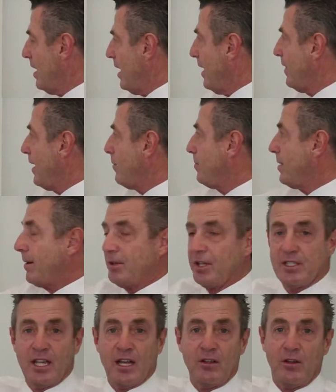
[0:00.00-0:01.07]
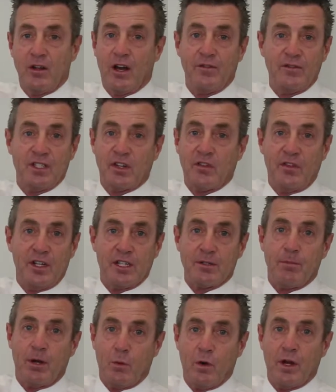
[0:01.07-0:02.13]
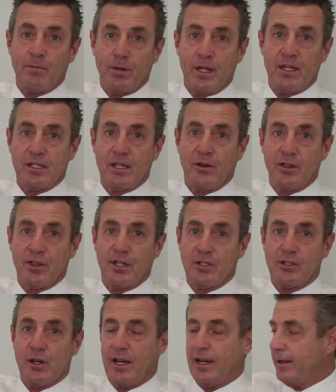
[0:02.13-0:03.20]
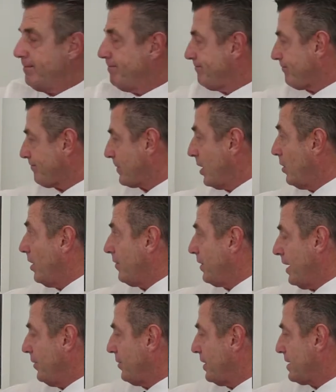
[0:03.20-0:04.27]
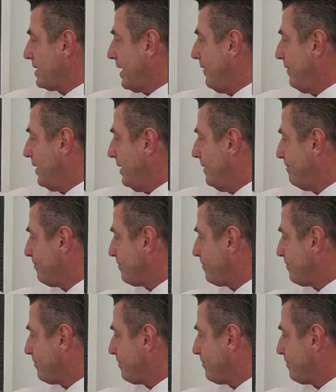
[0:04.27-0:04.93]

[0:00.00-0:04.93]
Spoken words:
And they will be able to tell you, I've just finished my workplace health and training, health and safety.